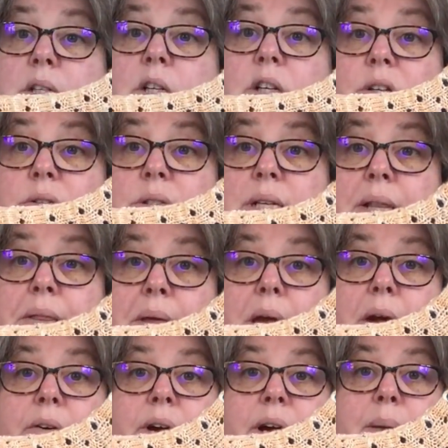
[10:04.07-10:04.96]
to use in
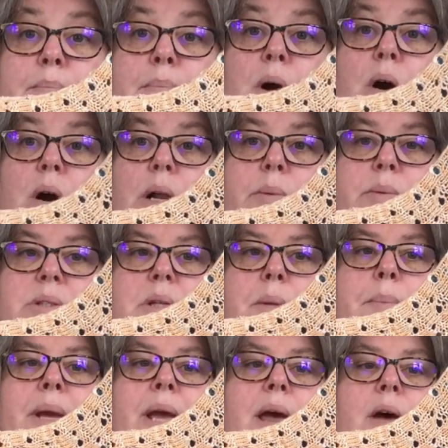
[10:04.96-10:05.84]
there. I can marl it with
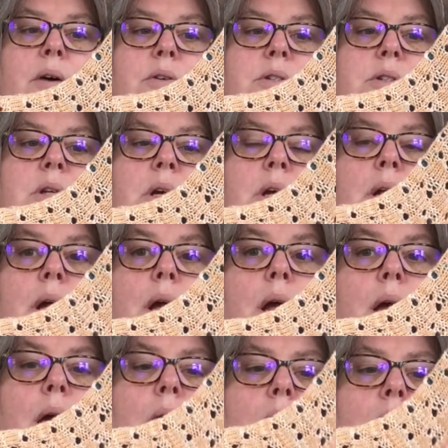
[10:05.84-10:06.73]
something else.
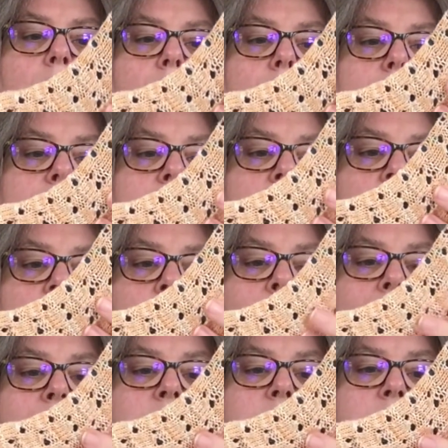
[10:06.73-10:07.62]
And then I
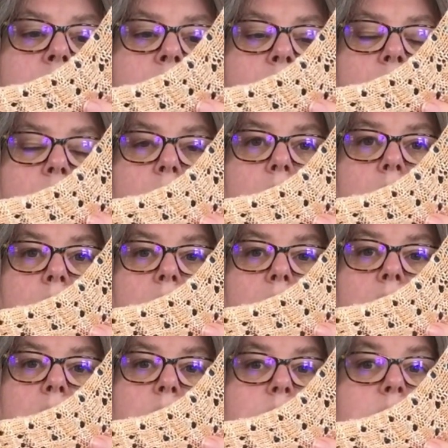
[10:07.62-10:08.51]
wound it
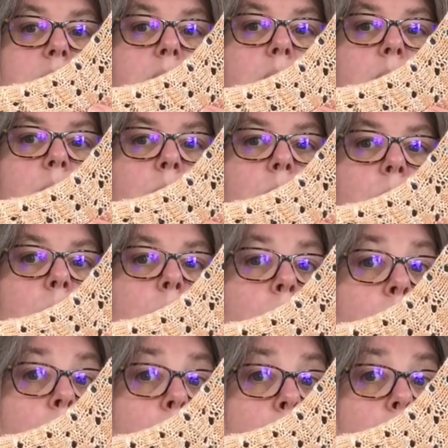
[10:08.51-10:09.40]
and I was like,
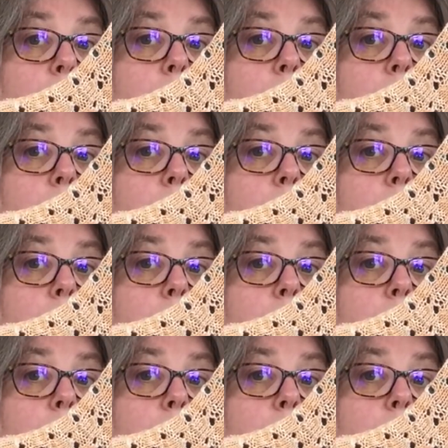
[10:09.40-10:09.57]
oh,